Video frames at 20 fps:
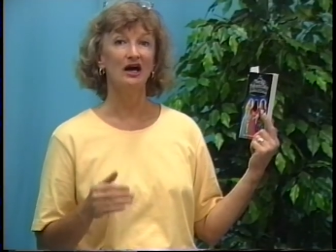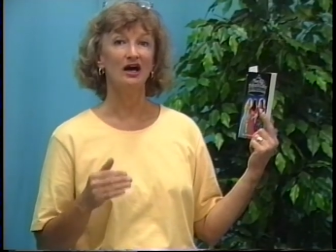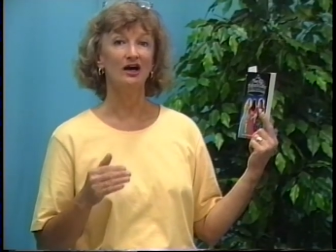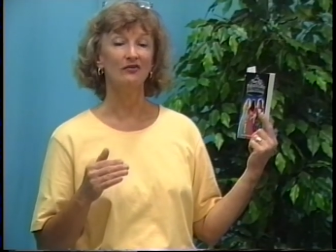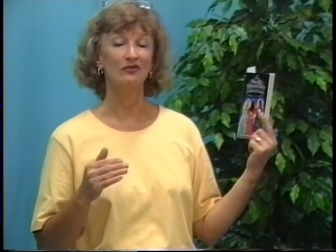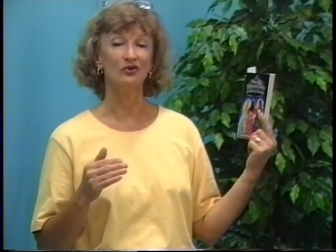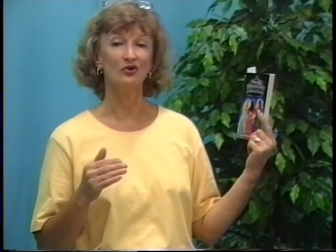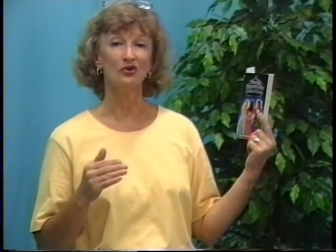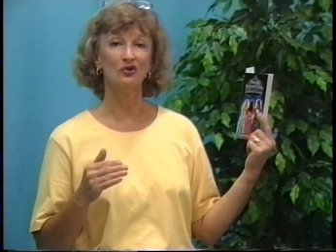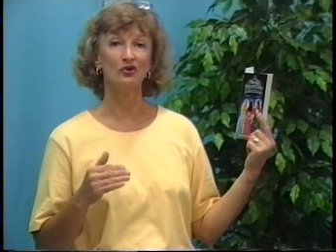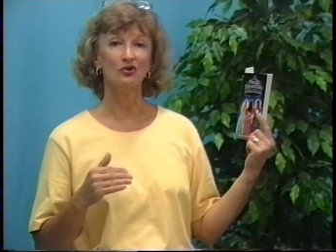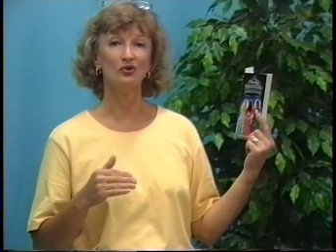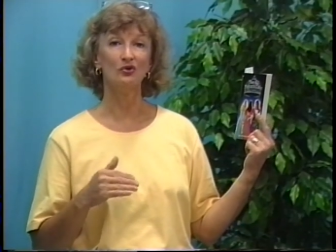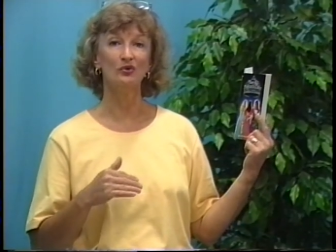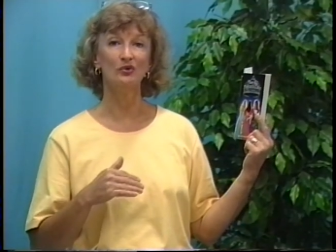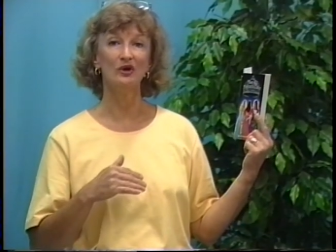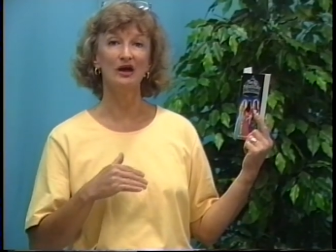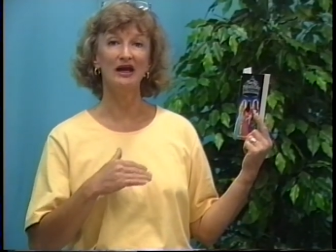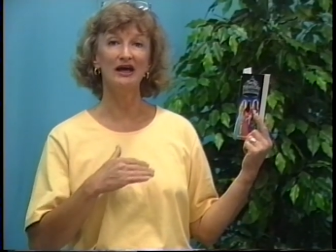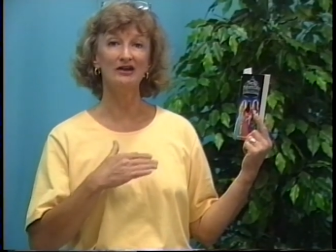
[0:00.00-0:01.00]
of a girl
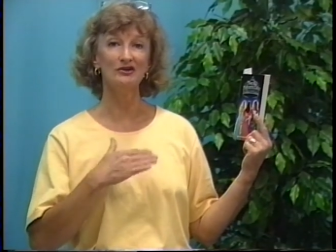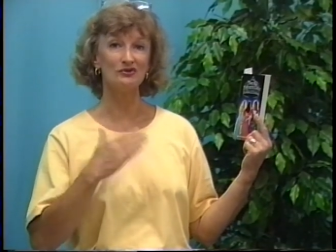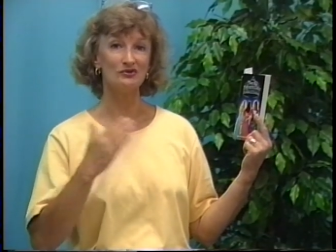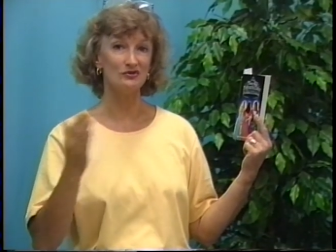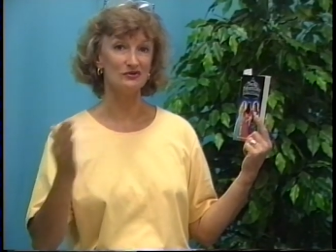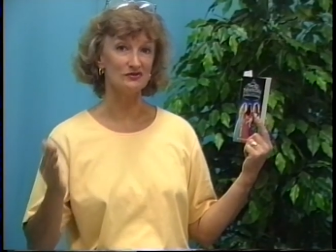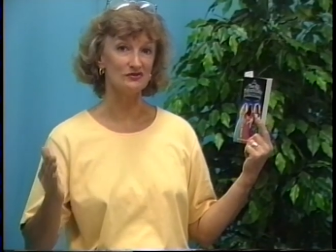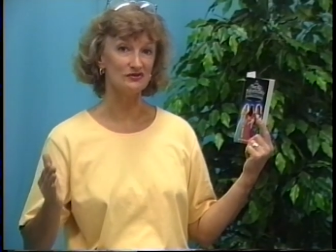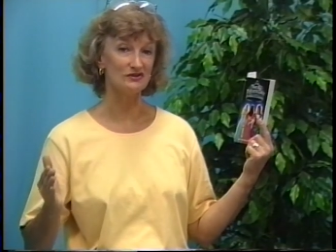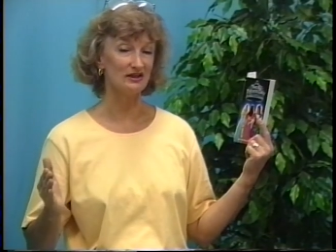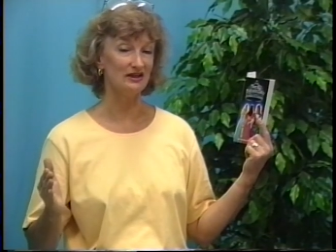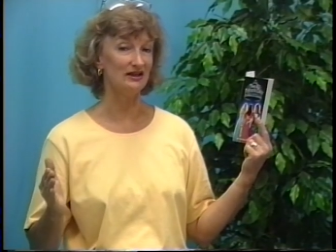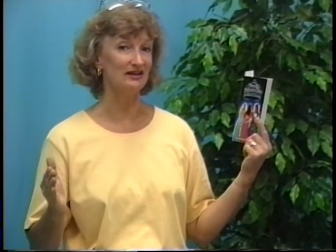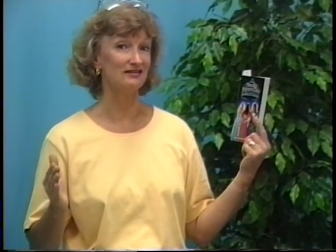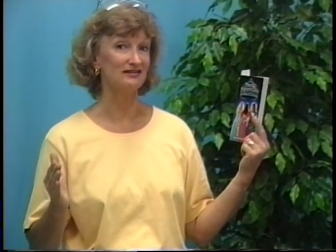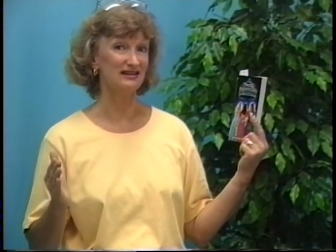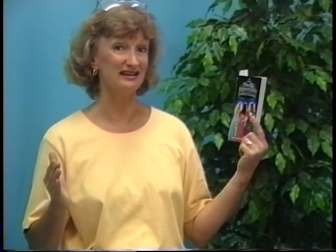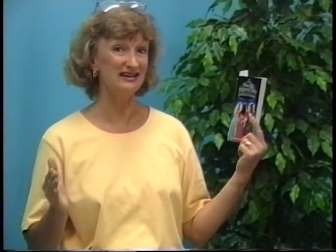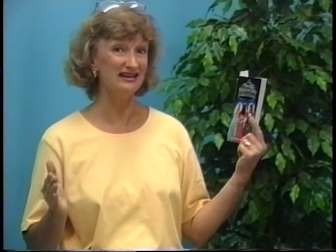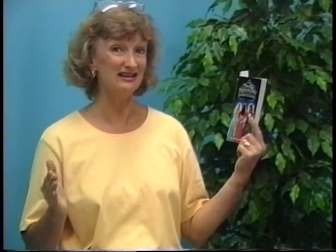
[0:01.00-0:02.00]
who enters,
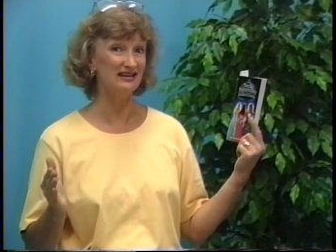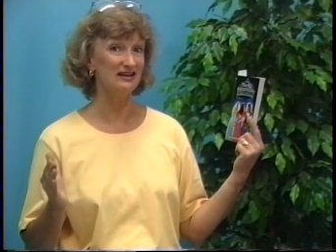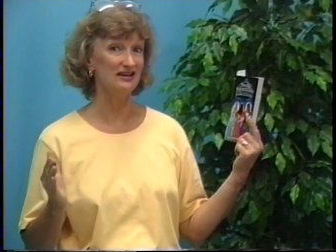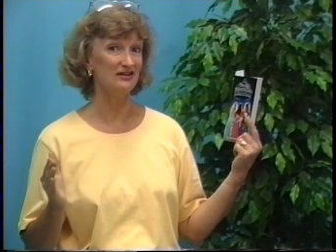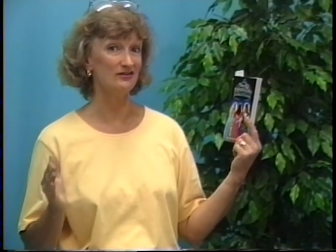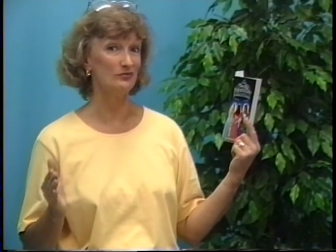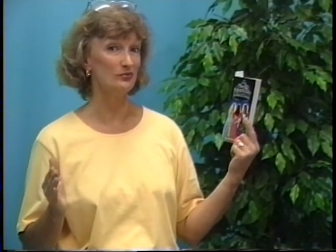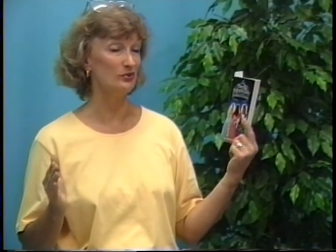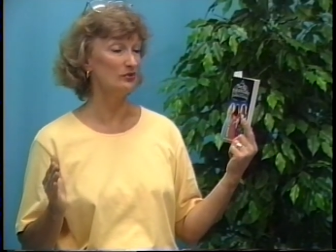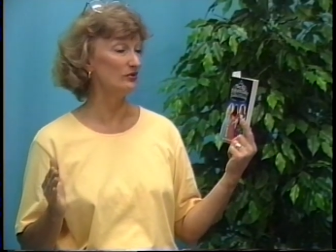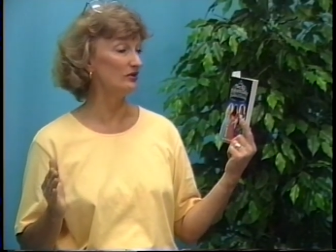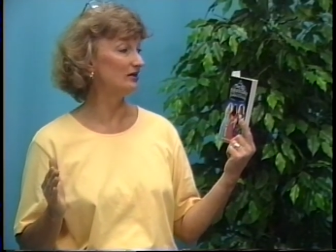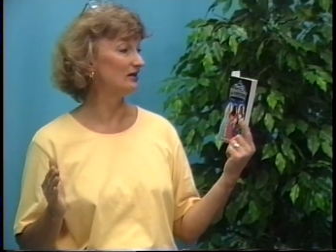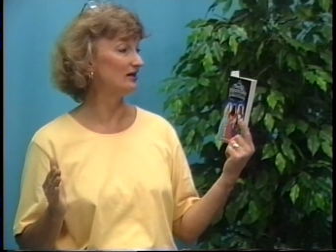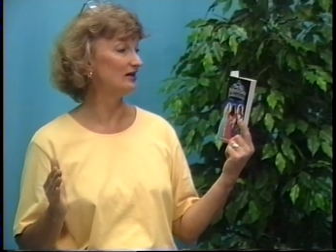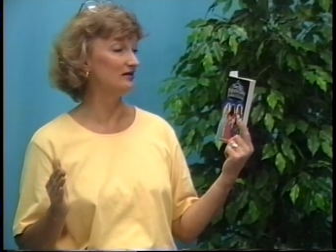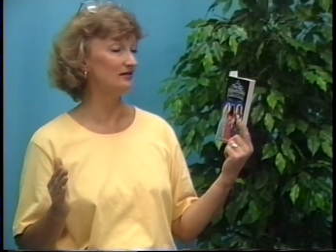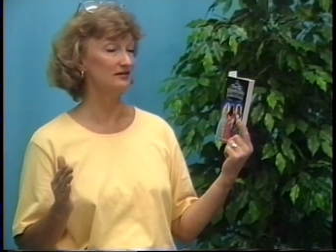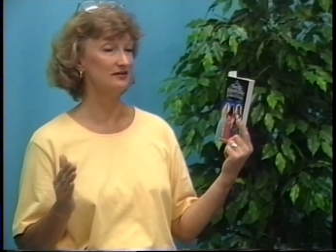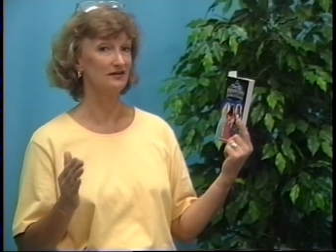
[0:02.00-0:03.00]
is in these beauty
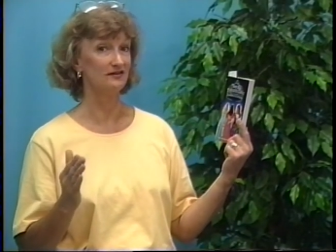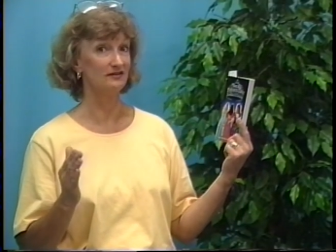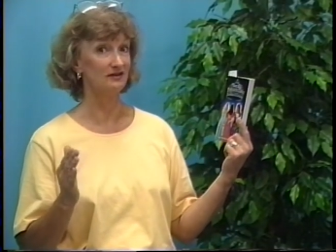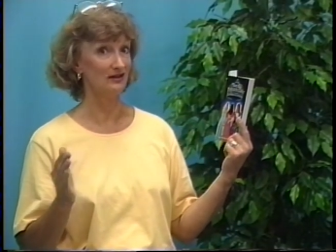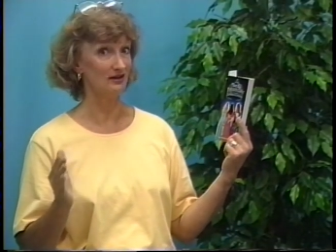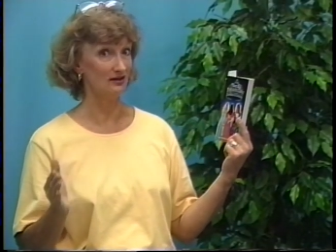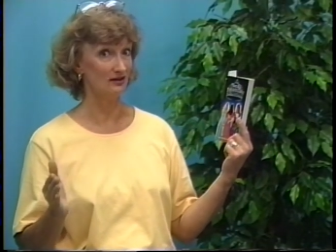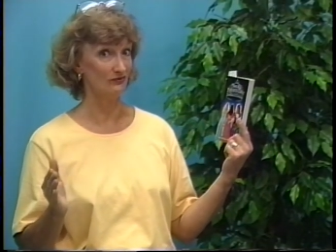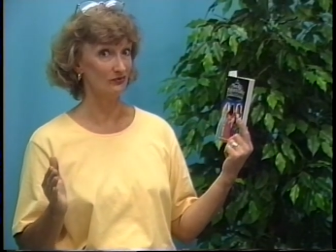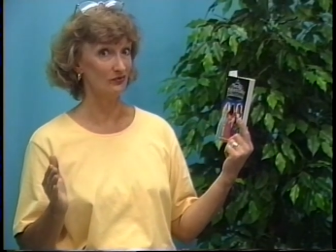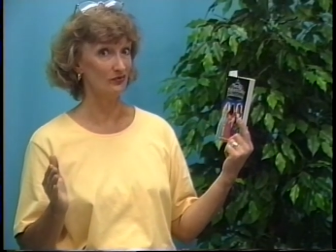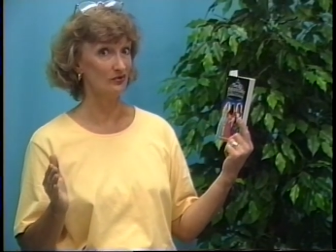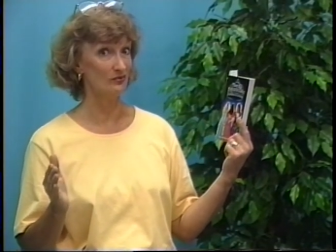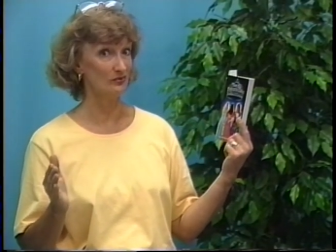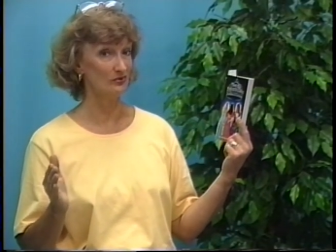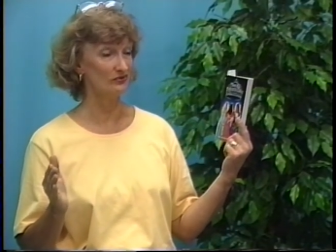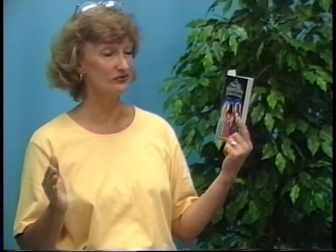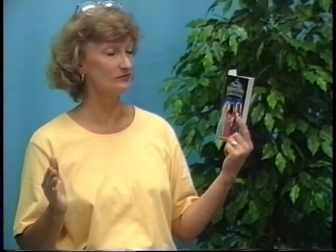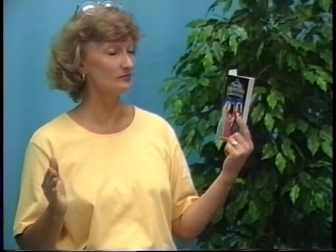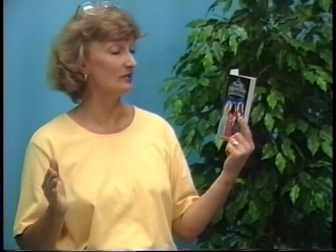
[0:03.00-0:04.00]
contests, and for the
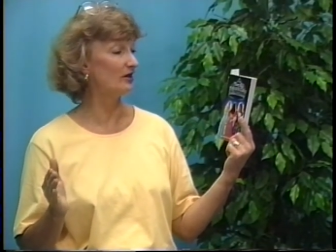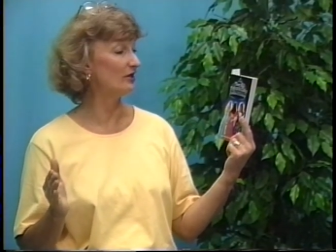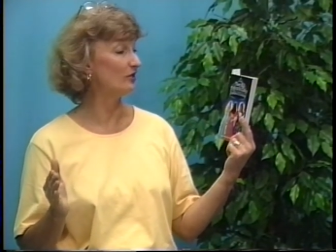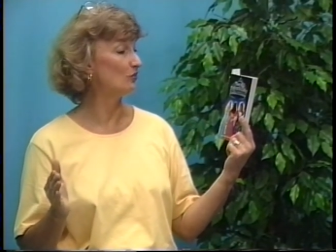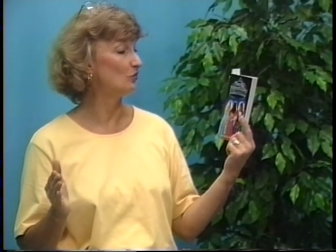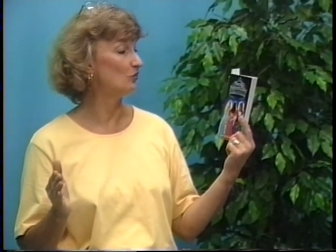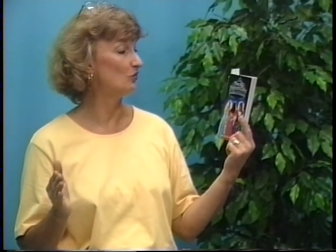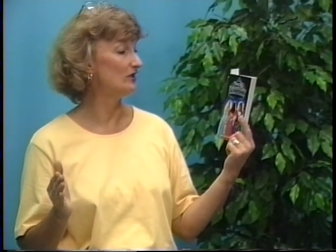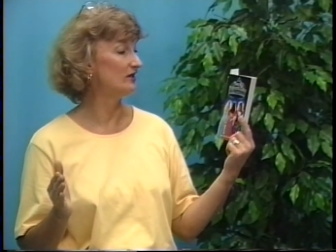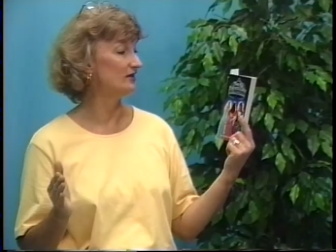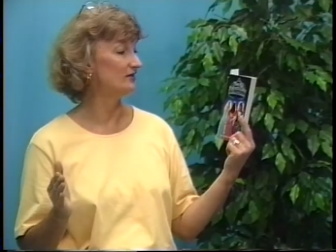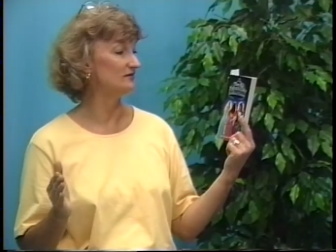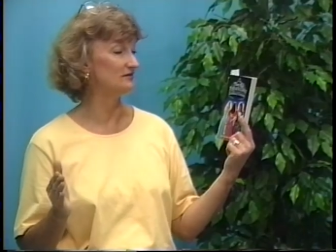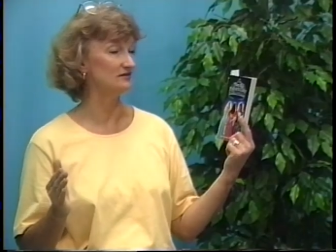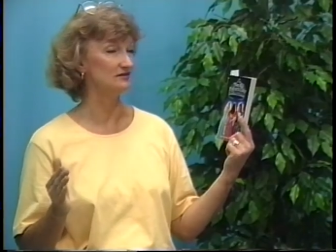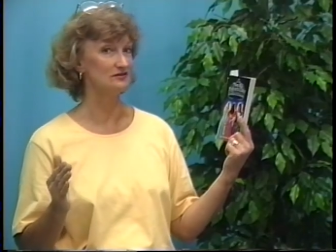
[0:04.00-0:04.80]
most part wins.